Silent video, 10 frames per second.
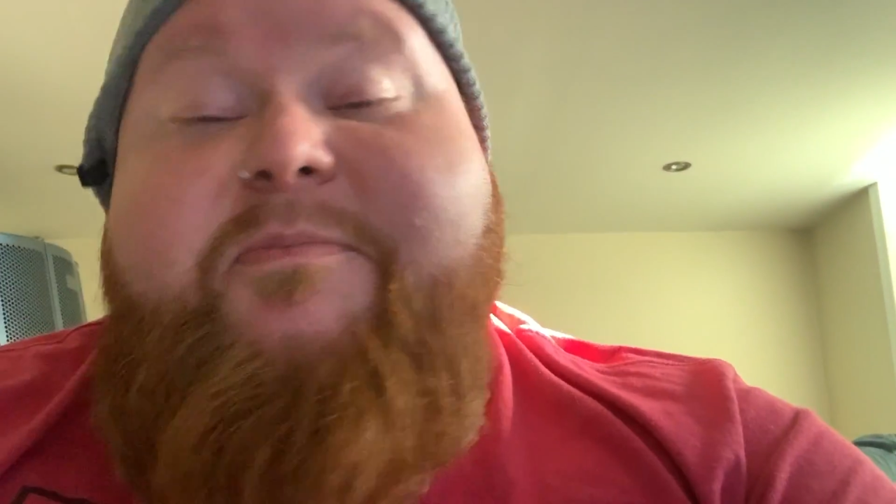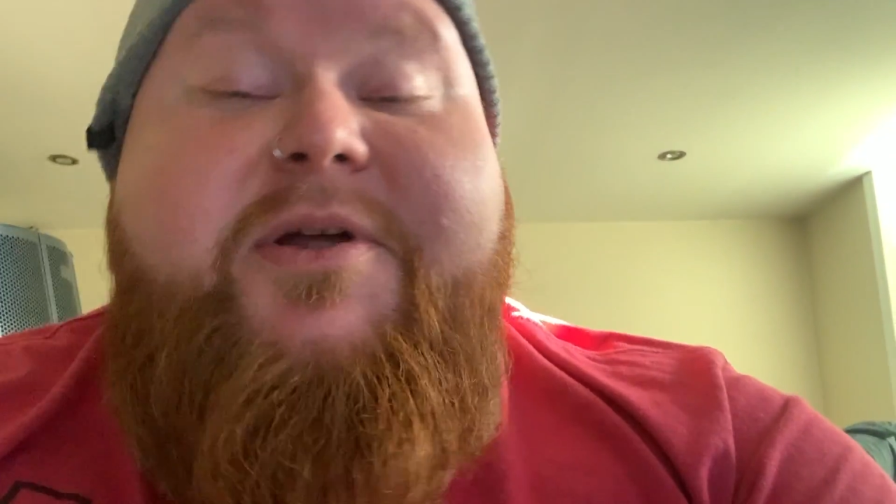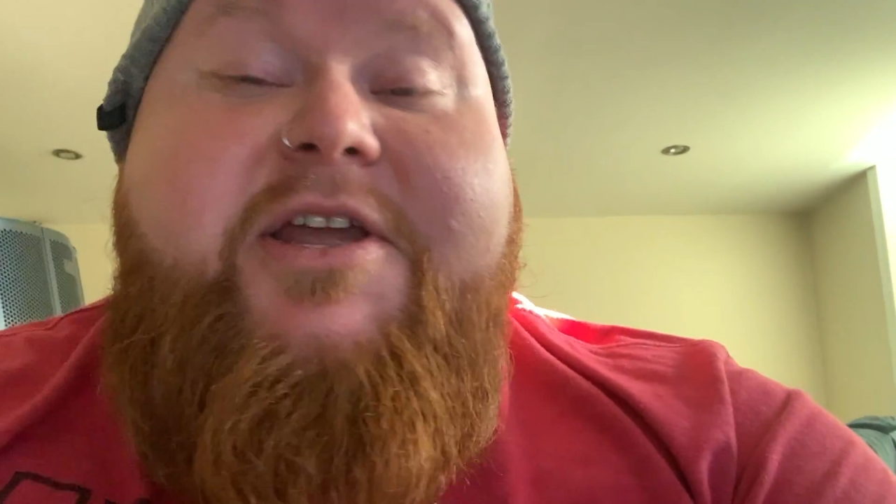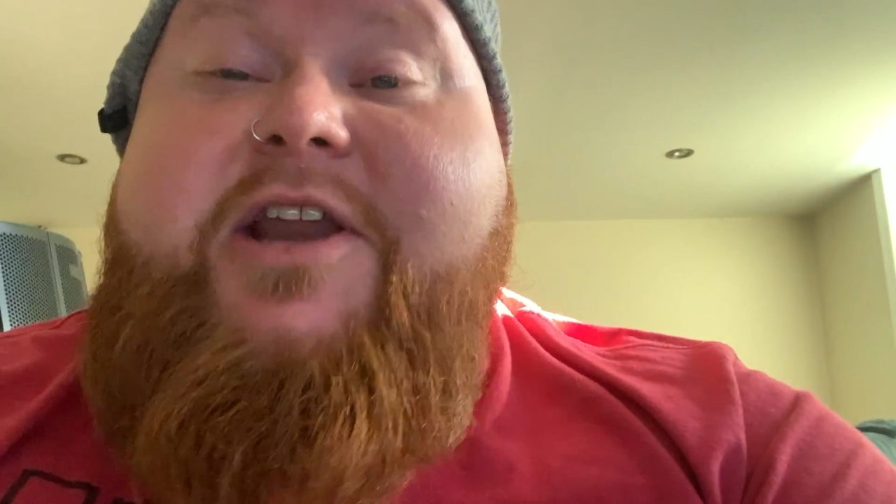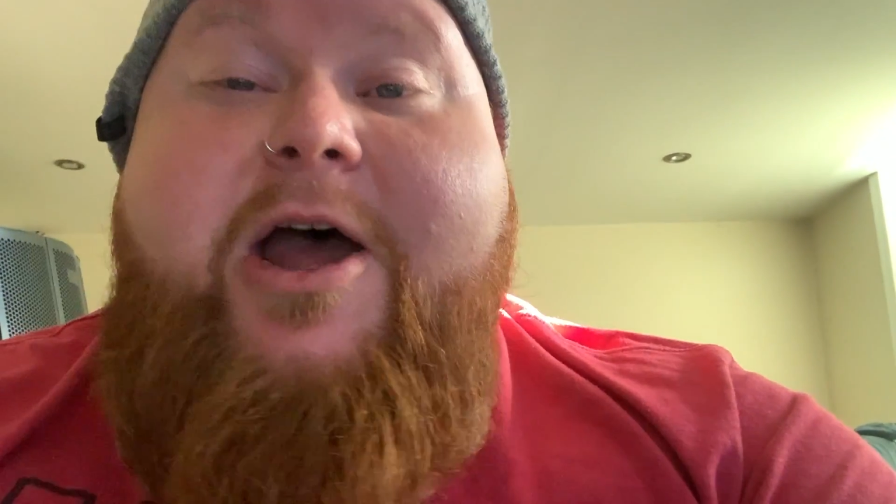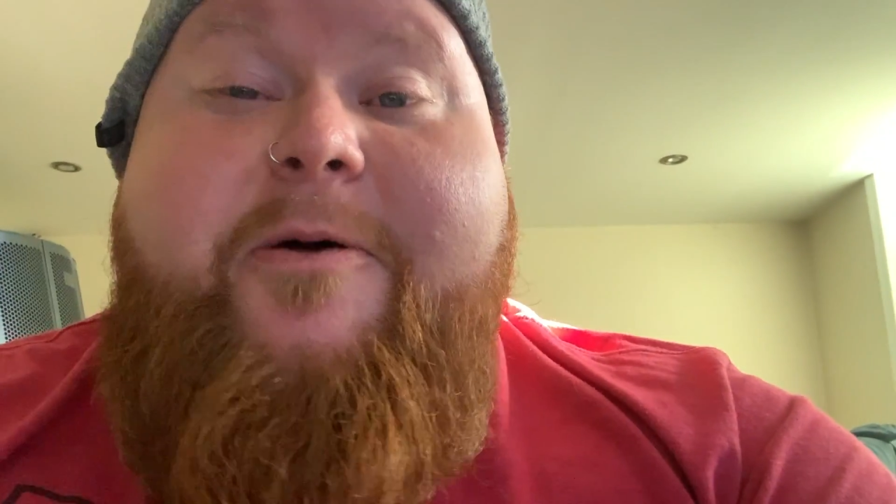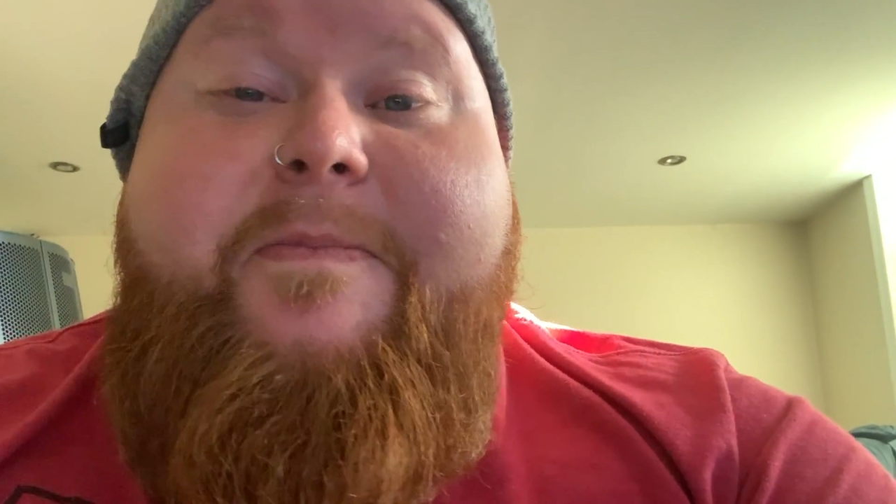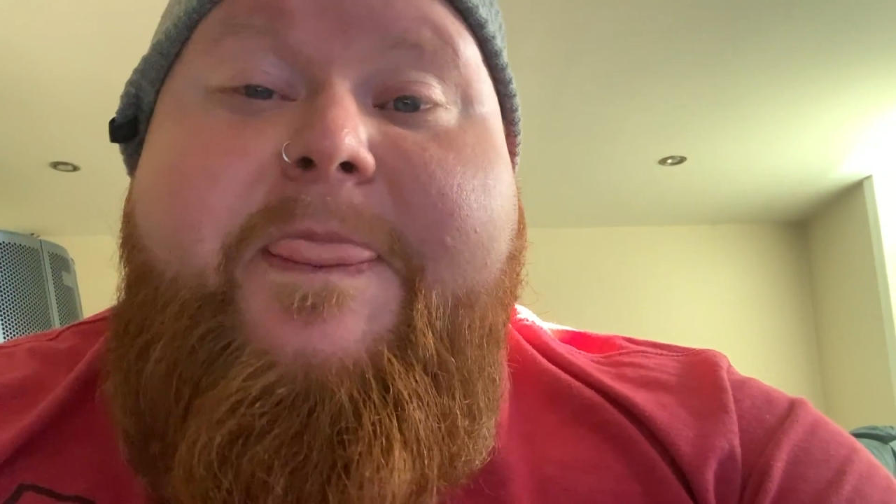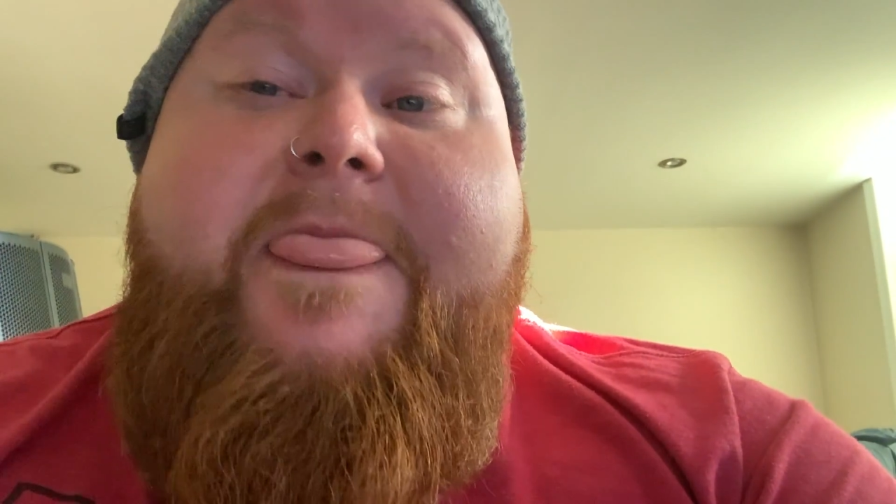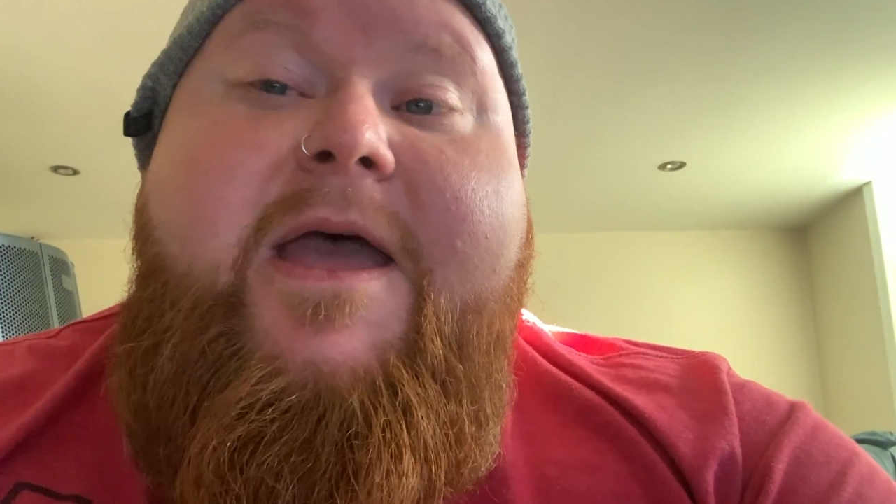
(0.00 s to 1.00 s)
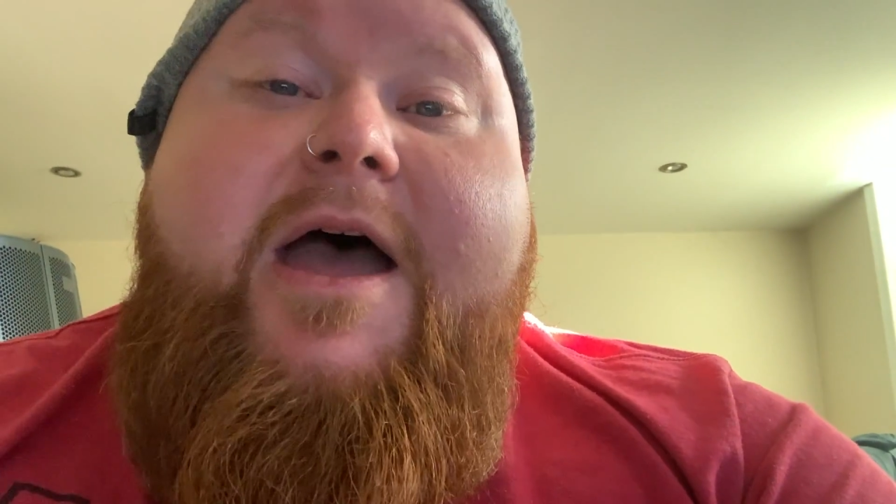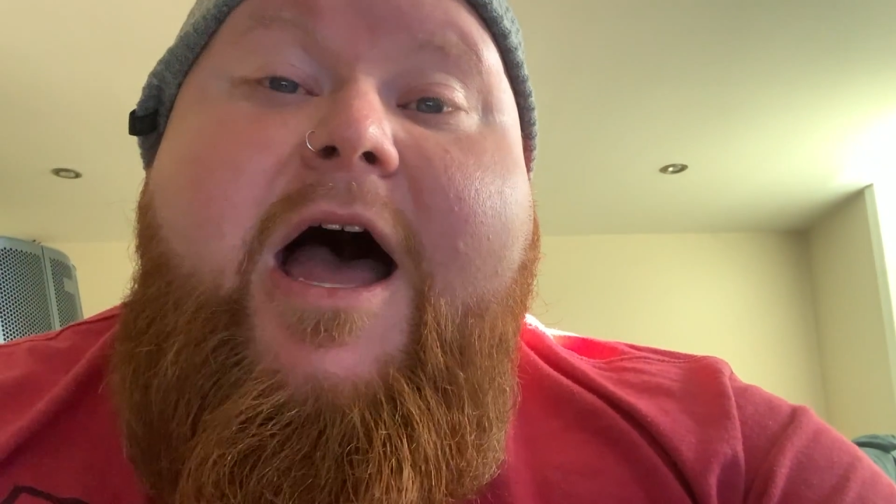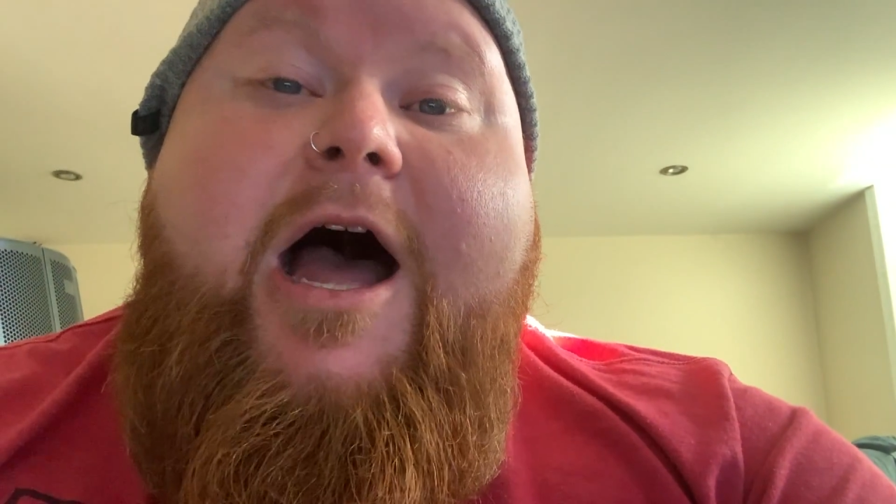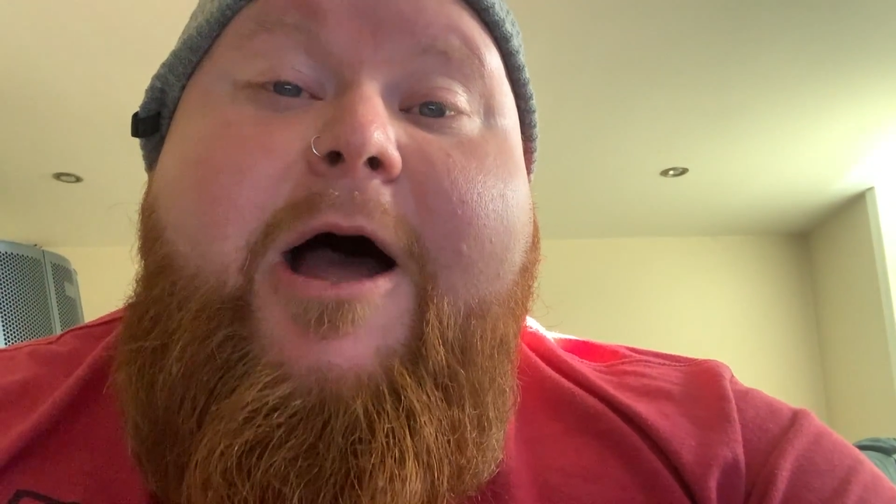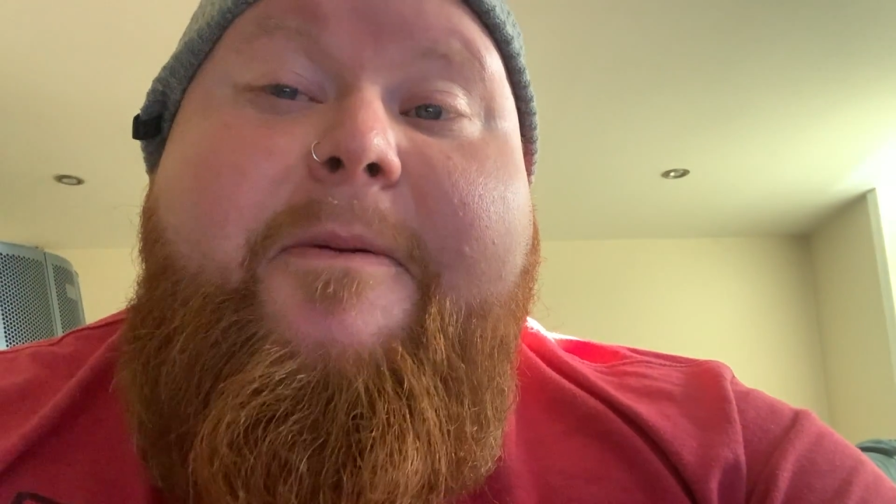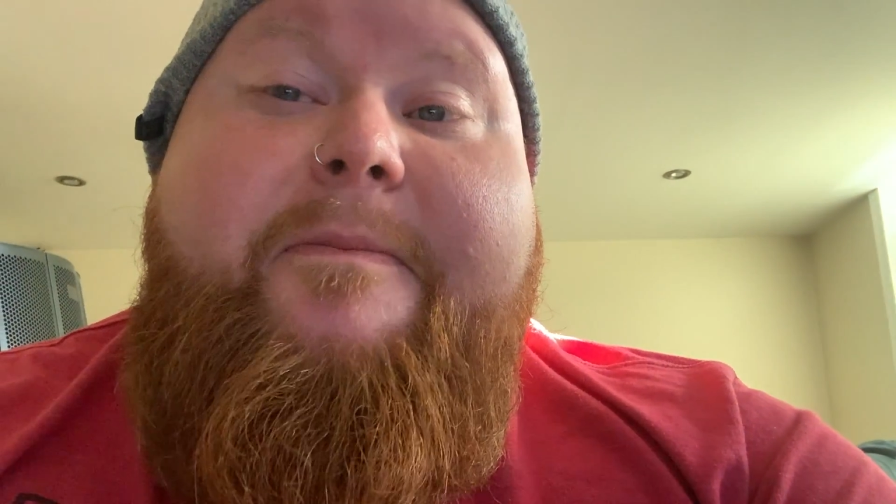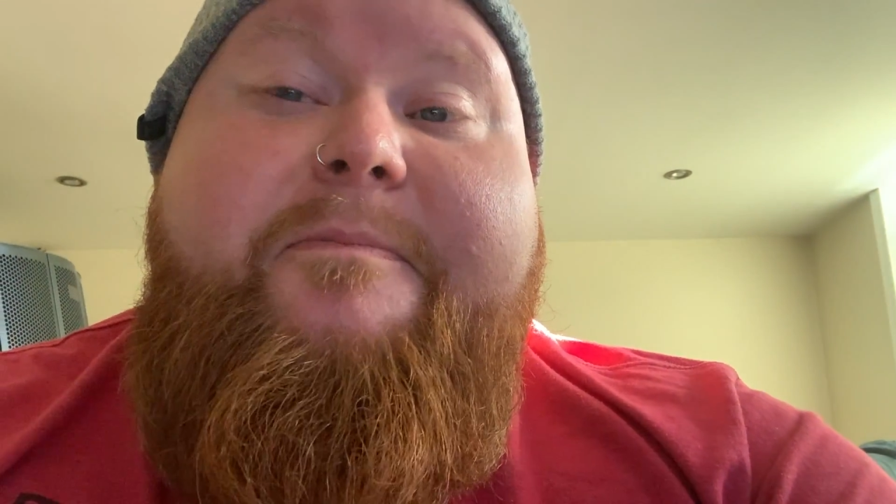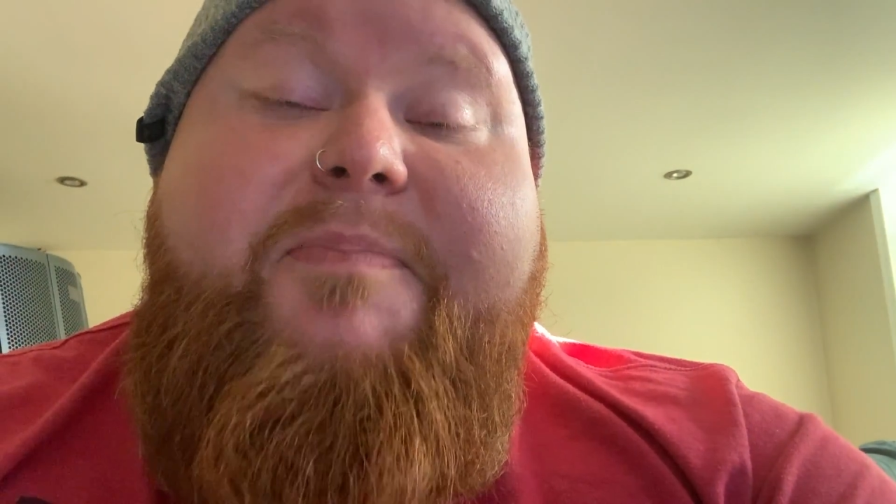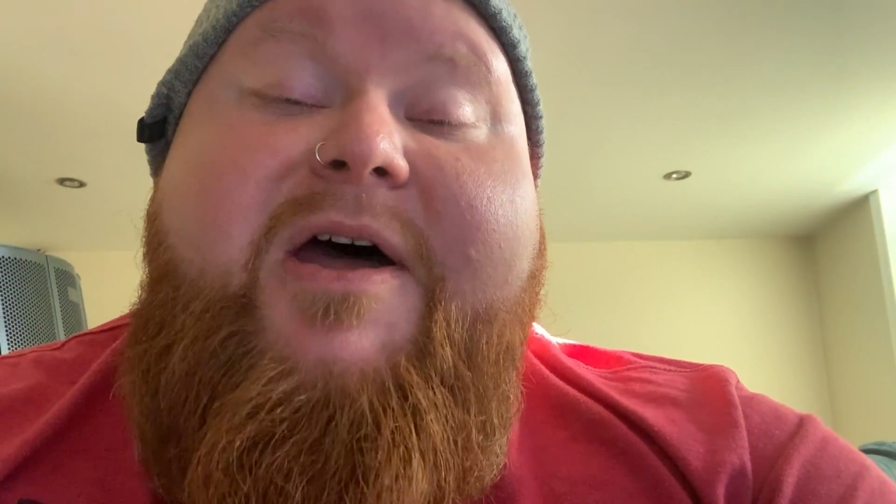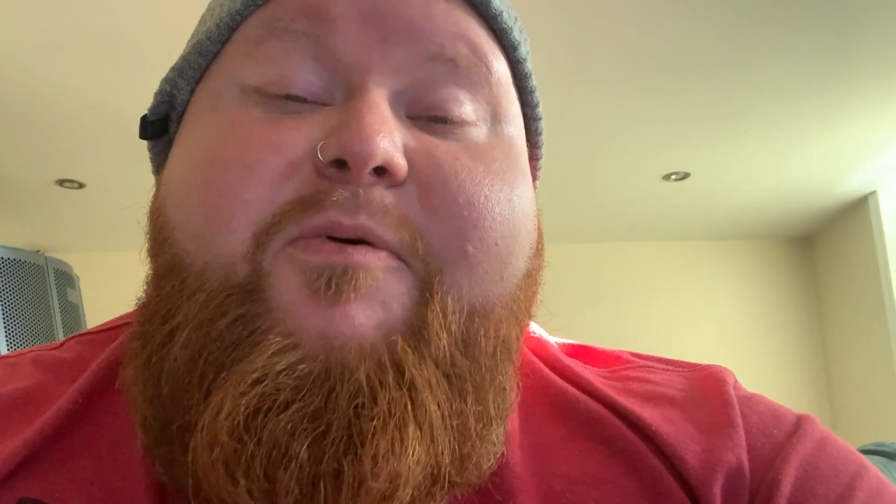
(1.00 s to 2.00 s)
But you know,
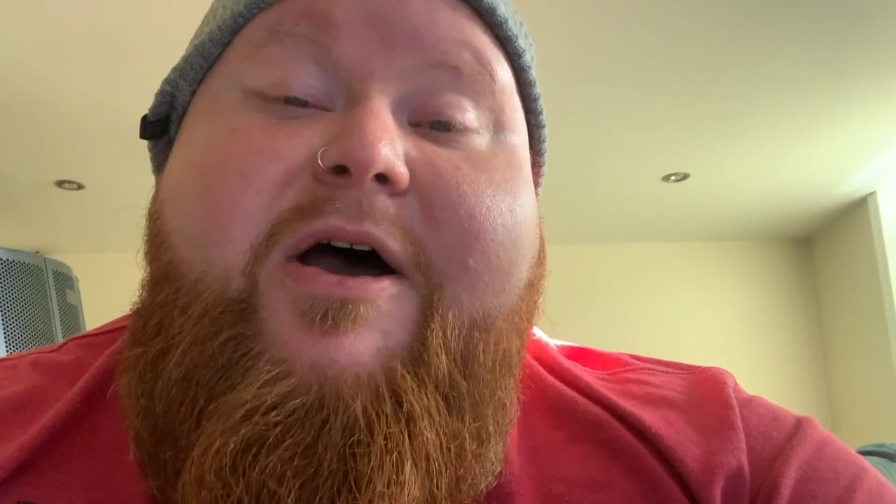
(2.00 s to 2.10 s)
but